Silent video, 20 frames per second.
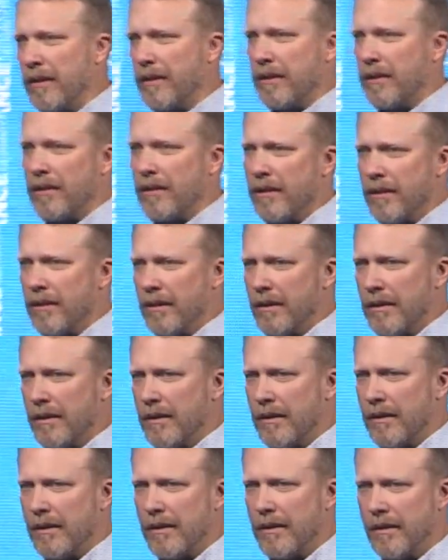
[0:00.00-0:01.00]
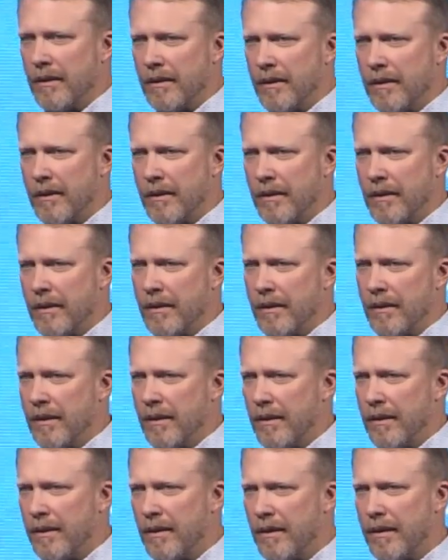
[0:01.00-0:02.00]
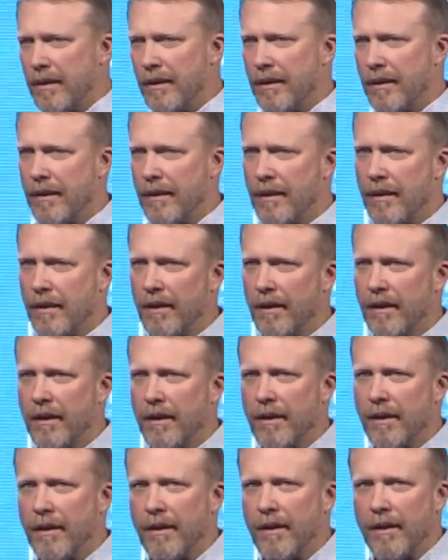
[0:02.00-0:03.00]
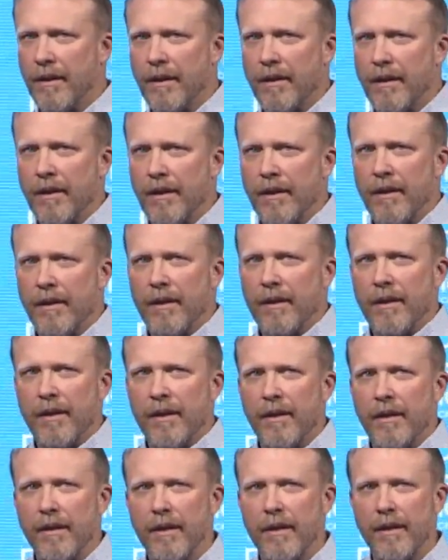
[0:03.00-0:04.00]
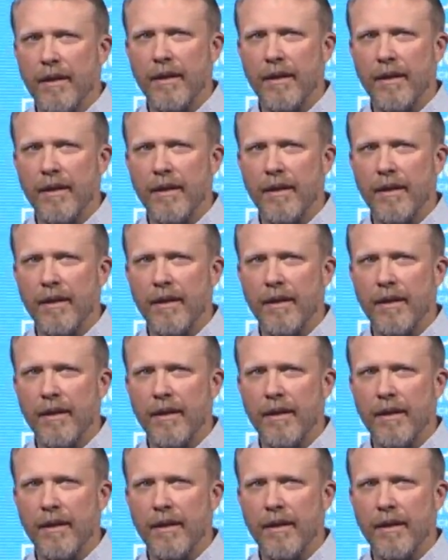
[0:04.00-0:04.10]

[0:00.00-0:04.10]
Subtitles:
No one is speaking in this clip.